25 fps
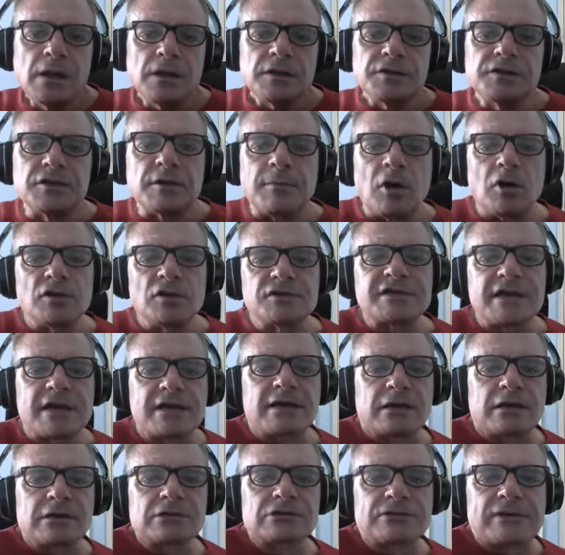the
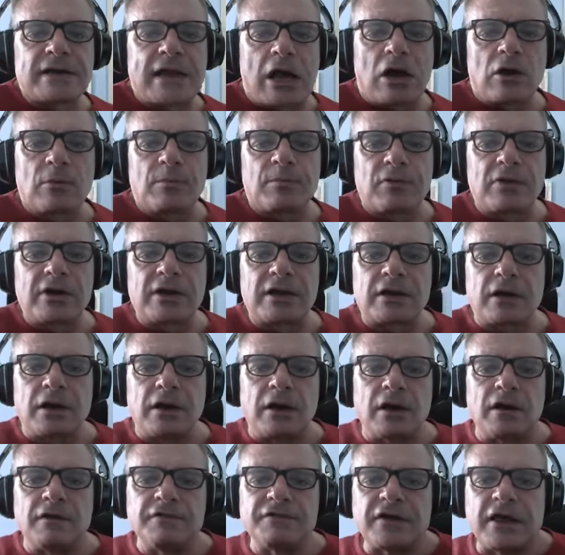multi-country outbreak
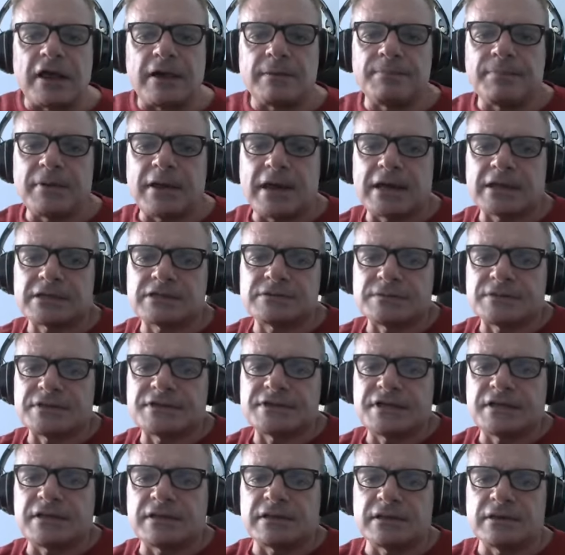of Mpox was
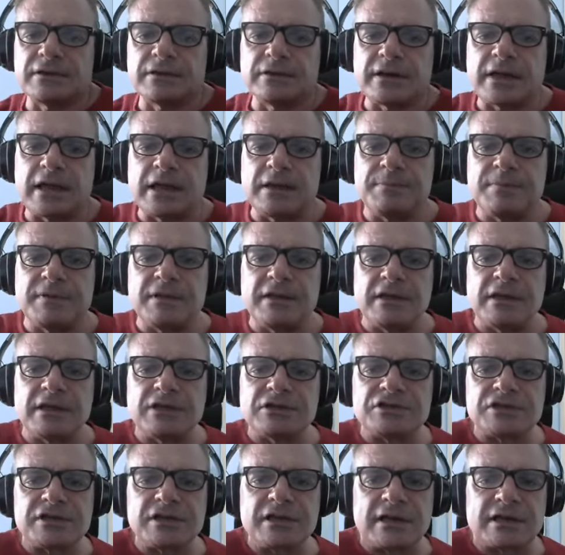declared a
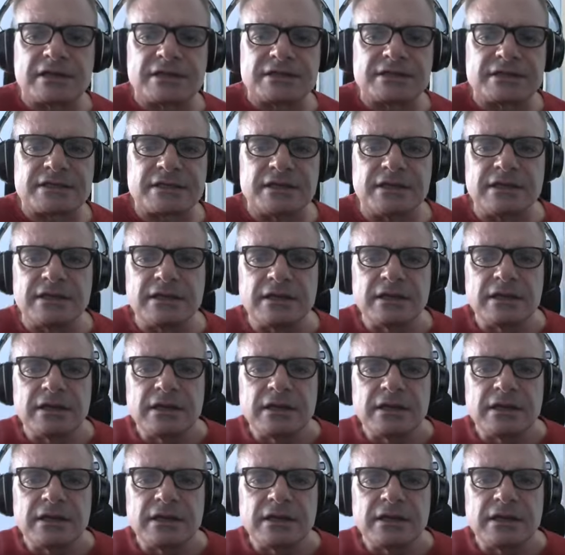PHEIC